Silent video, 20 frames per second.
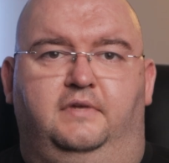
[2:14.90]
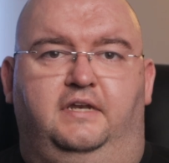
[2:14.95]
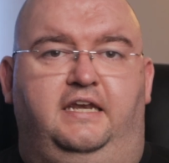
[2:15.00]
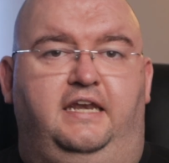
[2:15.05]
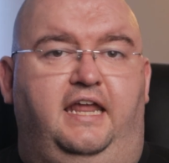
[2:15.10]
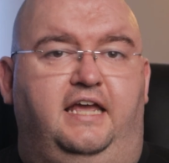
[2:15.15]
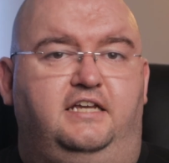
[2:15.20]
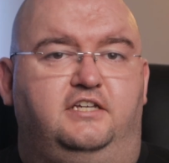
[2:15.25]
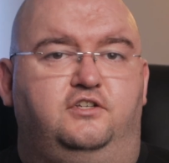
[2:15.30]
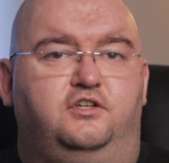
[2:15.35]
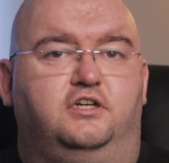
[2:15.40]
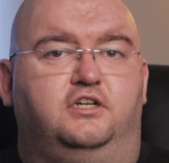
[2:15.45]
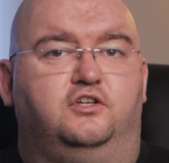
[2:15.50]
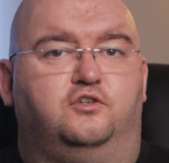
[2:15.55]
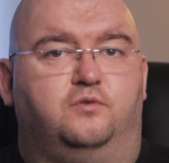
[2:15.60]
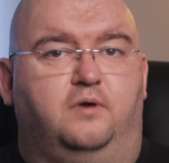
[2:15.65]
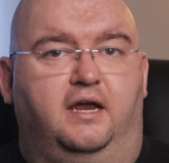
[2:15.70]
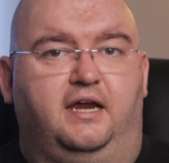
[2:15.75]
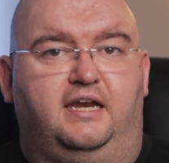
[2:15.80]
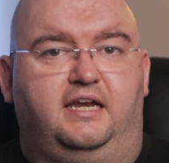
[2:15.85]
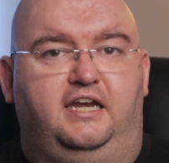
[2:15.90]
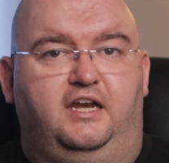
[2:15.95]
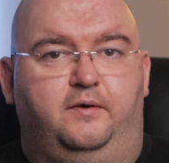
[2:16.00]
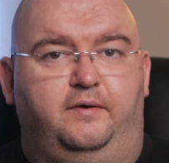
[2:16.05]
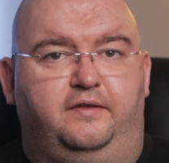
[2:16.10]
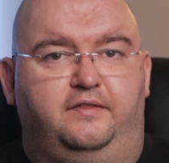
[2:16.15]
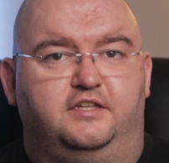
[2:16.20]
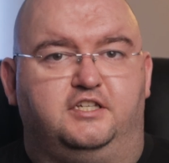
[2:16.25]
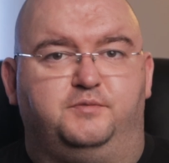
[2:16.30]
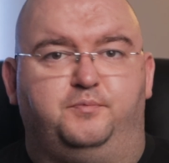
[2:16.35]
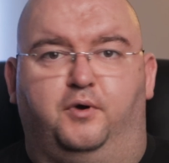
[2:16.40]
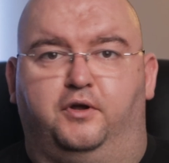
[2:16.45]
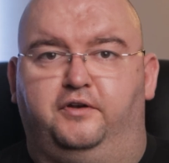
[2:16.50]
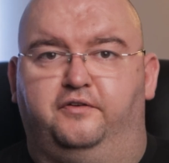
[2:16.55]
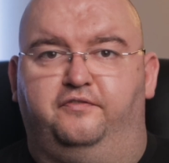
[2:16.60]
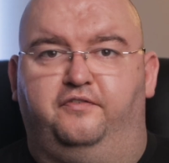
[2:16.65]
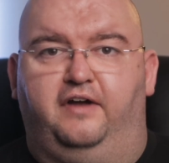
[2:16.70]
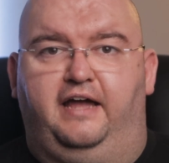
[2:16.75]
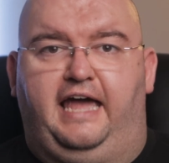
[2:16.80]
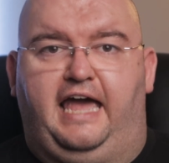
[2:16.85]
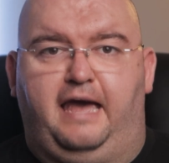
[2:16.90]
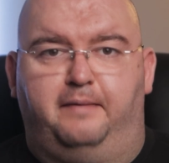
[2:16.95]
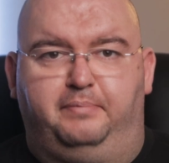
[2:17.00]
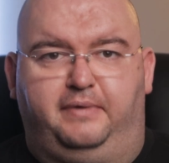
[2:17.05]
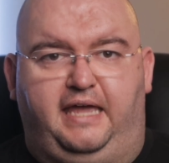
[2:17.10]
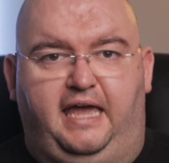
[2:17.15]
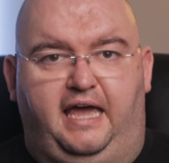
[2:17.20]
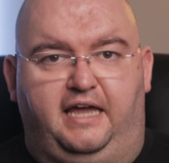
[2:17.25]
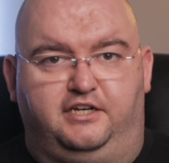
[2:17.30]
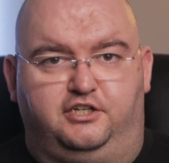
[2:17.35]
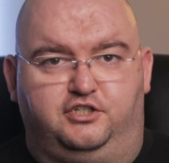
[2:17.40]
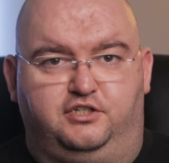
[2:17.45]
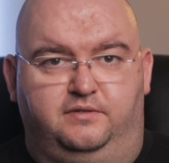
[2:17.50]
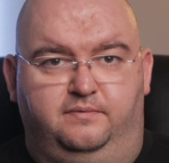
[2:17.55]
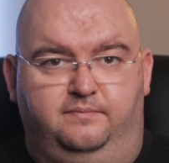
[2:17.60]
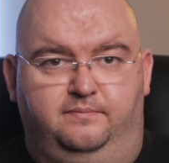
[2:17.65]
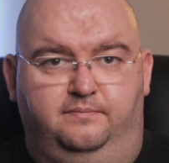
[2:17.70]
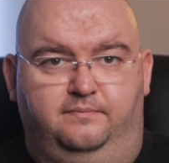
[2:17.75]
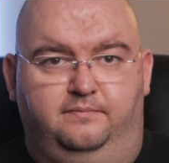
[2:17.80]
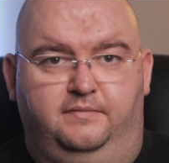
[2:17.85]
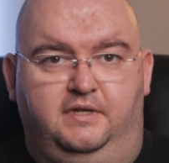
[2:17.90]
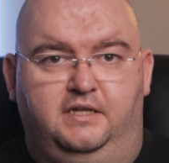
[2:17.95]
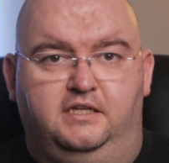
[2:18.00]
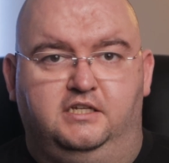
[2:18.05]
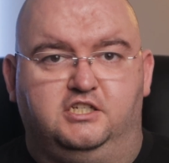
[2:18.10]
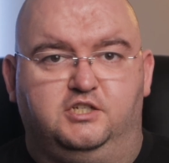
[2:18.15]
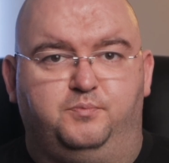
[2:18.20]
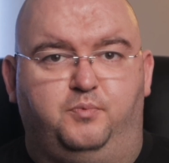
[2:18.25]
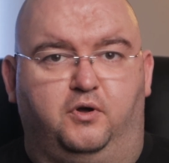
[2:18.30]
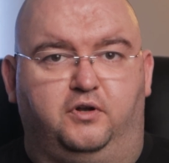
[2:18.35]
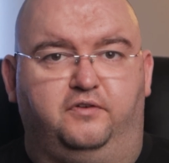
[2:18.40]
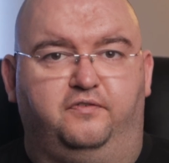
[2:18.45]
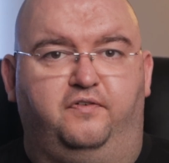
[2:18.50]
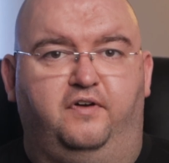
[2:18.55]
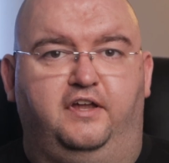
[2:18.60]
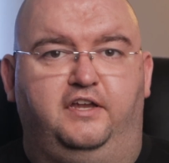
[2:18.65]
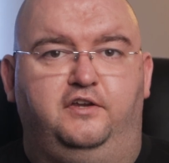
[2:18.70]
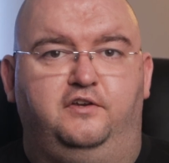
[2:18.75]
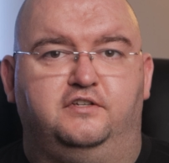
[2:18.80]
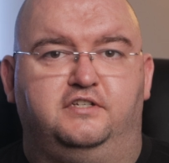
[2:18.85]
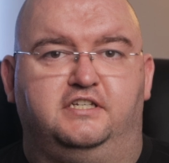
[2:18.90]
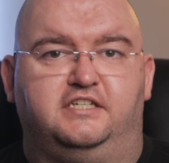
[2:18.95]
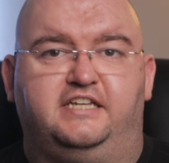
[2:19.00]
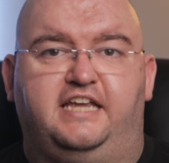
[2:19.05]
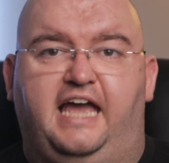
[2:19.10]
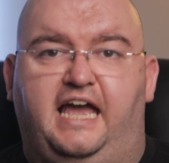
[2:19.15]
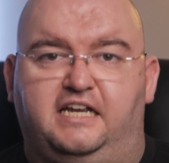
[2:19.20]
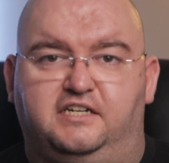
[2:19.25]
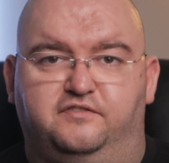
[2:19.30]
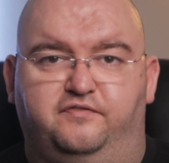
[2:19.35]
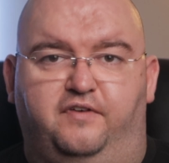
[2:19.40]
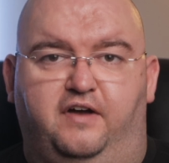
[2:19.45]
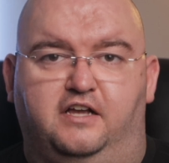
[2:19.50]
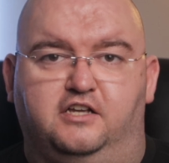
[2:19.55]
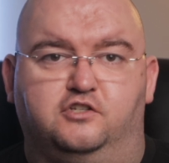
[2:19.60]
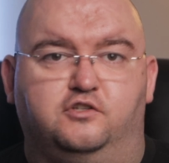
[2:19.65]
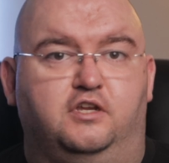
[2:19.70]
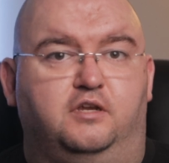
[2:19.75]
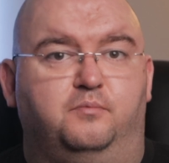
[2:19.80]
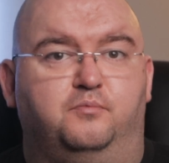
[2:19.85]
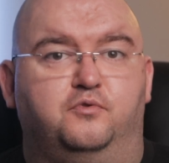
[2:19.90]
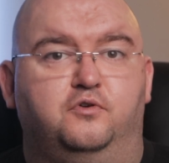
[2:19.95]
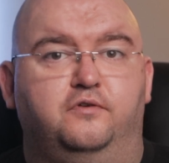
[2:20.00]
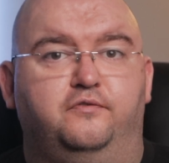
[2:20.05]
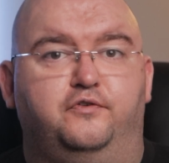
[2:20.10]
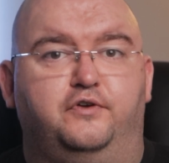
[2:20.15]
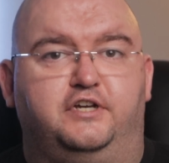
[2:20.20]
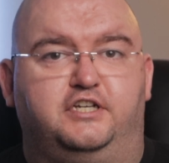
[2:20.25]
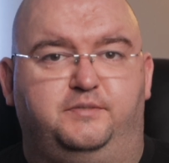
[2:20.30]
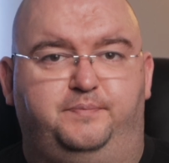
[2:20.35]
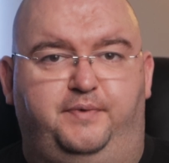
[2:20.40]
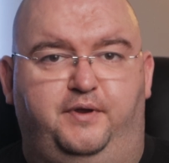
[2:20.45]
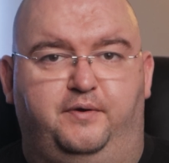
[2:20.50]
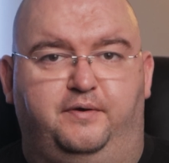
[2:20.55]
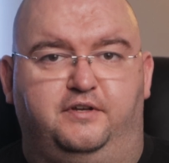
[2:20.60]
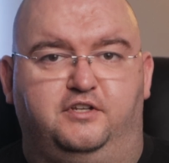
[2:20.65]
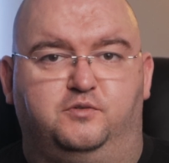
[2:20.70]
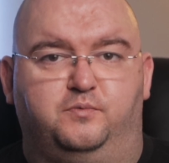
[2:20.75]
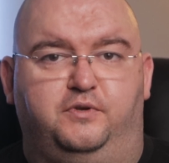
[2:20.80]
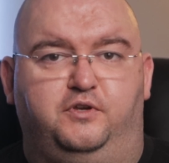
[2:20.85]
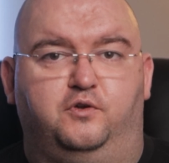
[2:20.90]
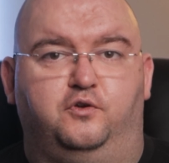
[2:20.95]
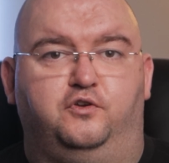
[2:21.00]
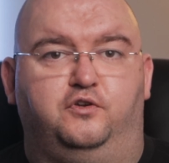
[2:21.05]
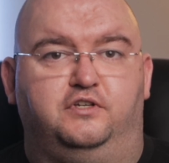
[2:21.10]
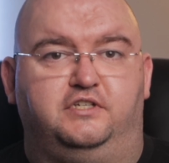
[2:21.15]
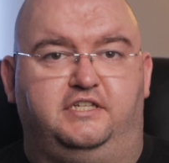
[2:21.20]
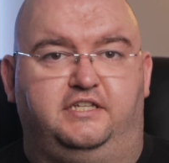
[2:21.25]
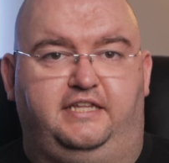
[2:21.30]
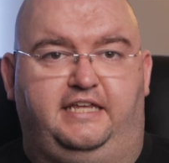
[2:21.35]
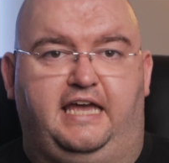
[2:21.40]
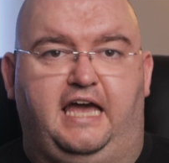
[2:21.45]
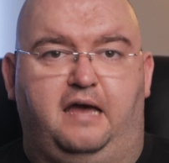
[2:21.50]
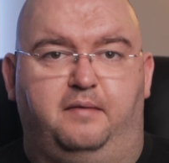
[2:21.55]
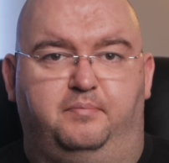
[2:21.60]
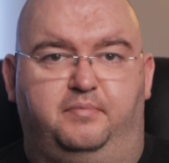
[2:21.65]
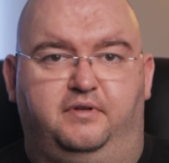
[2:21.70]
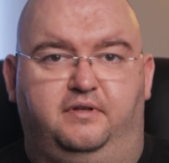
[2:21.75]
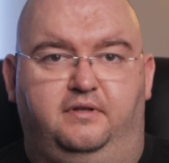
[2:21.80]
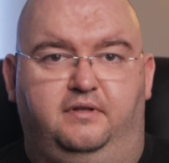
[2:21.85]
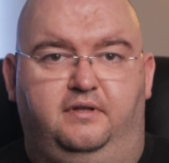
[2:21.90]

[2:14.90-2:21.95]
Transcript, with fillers: Next, you can try clearing the Spotify app cache. Spotify uses cache files to improve your experience when you're using the app.